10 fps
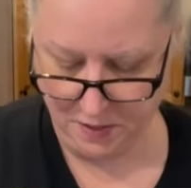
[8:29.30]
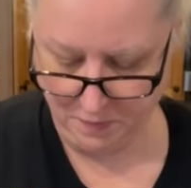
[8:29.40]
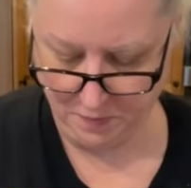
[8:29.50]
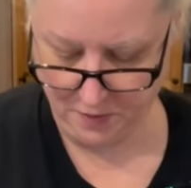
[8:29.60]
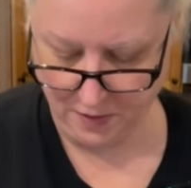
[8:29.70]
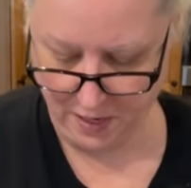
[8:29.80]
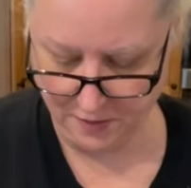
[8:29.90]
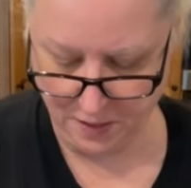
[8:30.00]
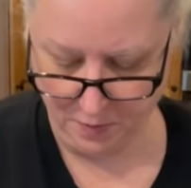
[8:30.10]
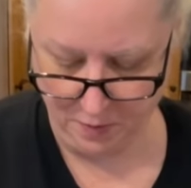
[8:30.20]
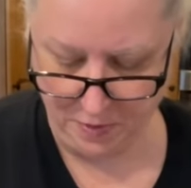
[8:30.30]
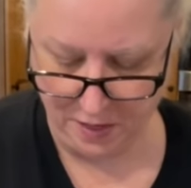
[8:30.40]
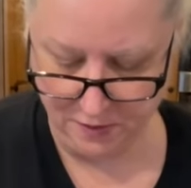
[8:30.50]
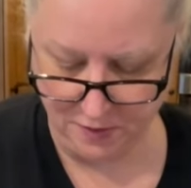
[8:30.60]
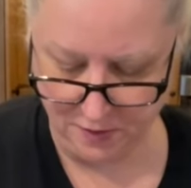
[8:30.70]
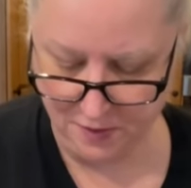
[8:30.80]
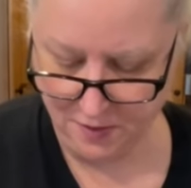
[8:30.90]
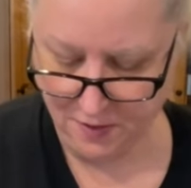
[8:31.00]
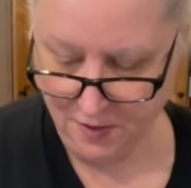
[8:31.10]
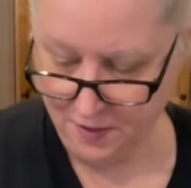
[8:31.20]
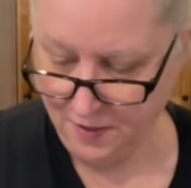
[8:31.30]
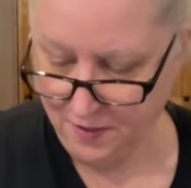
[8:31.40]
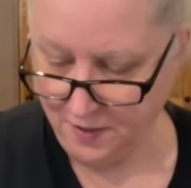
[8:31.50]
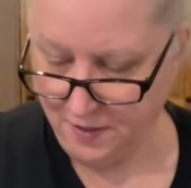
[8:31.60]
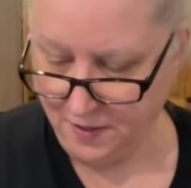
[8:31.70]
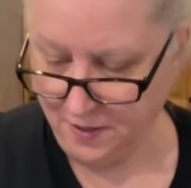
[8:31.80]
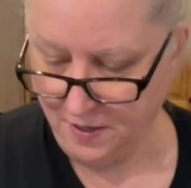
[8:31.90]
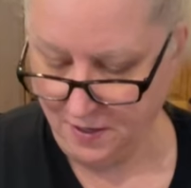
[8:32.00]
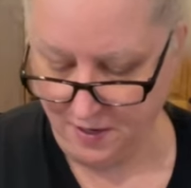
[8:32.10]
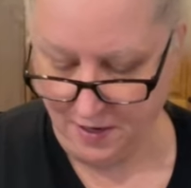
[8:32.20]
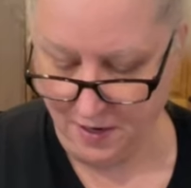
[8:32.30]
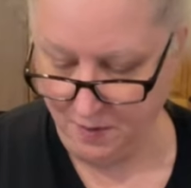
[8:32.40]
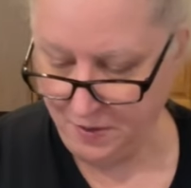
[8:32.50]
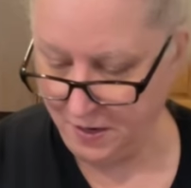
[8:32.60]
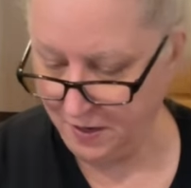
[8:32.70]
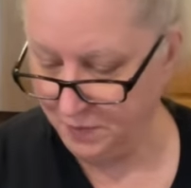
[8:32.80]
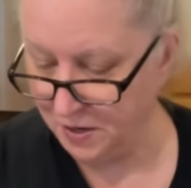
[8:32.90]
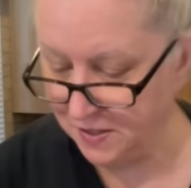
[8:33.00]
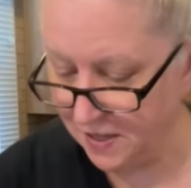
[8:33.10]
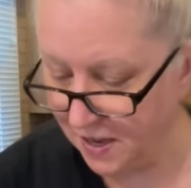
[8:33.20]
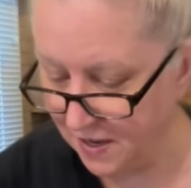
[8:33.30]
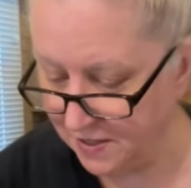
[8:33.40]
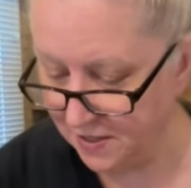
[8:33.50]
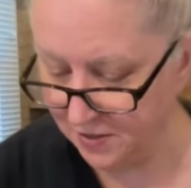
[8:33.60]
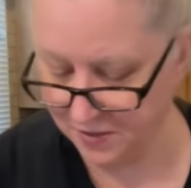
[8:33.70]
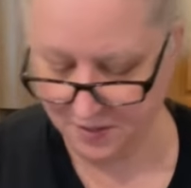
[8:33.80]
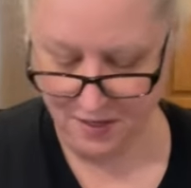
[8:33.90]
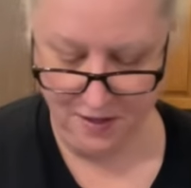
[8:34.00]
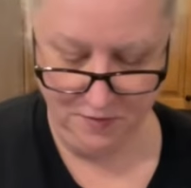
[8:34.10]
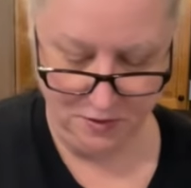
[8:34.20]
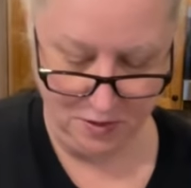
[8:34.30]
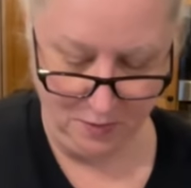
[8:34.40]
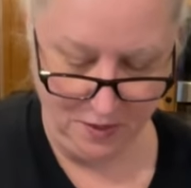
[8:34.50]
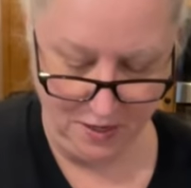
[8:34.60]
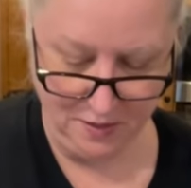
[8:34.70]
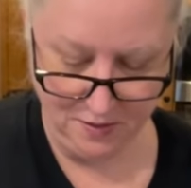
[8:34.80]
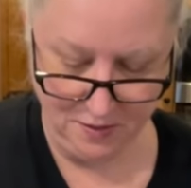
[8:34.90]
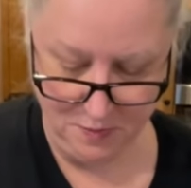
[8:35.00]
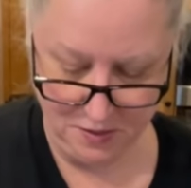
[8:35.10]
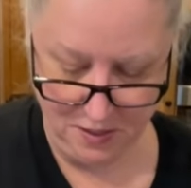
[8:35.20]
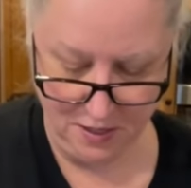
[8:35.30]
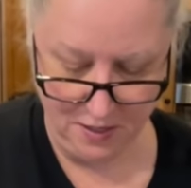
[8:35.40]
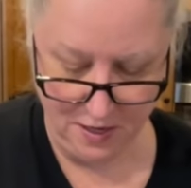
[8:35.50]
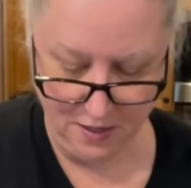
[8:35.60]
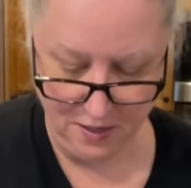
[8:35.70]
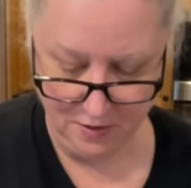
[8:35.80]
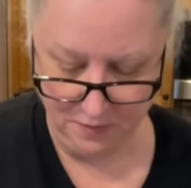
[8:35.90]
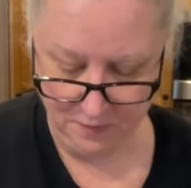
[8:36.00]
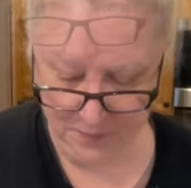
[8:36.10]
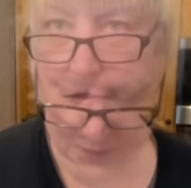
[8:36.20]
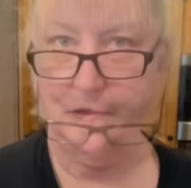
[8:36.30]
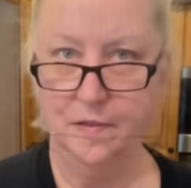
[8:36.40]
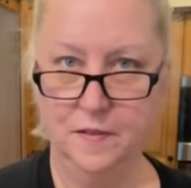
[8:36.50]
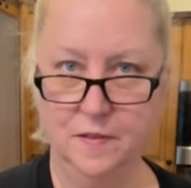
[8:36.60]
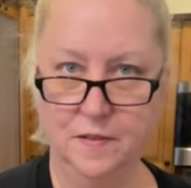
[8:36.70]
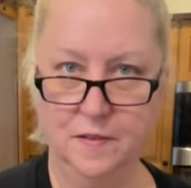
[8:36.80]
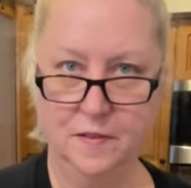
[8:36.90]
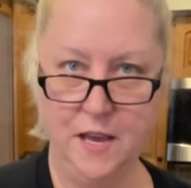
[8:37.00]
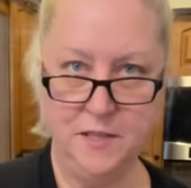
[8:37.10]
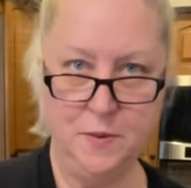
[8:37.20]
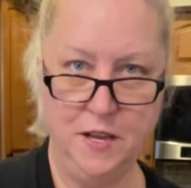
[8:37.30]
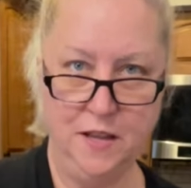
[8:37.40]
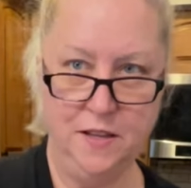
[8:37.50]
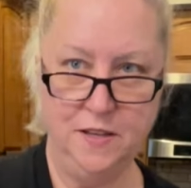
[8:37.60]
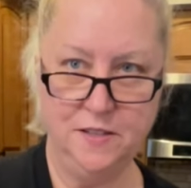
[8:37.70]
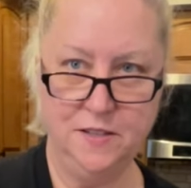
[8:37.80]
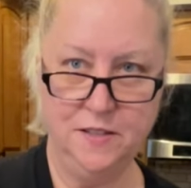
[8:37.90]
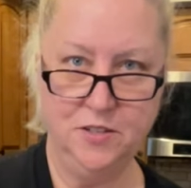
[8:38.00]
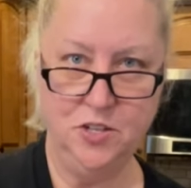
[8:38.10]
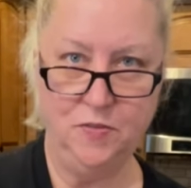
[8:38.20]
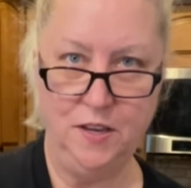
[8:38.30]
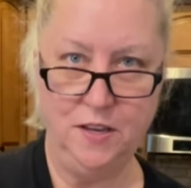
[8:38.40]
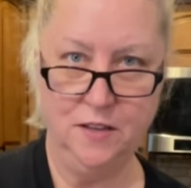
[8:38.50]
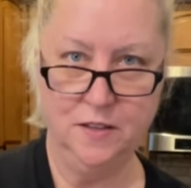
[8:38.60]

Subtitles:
up the last couple of boxes, I am not going to waste the eggs either because I love scrambled eggs. So I'm just going to eat that later. Last but not least, Jiffy.